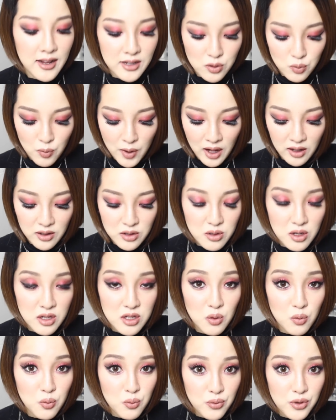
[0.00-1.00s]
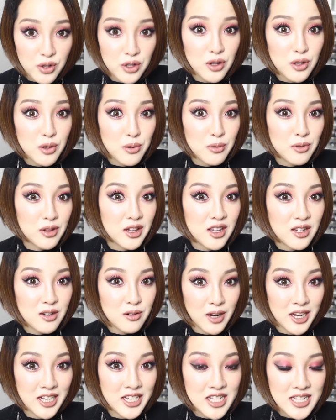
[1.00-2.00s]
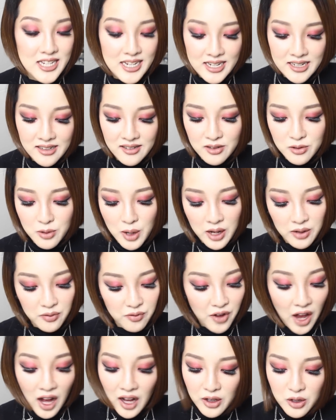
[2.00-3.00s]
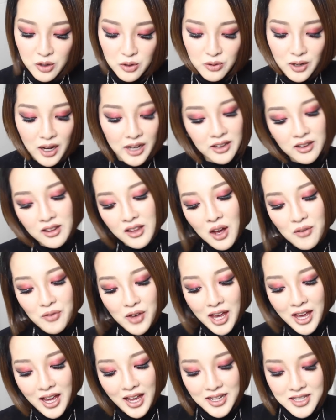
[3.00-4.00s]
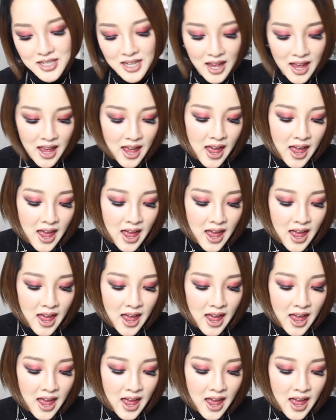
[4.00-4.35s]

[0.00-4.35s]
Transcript: as well so it's a really really great deal great value I love it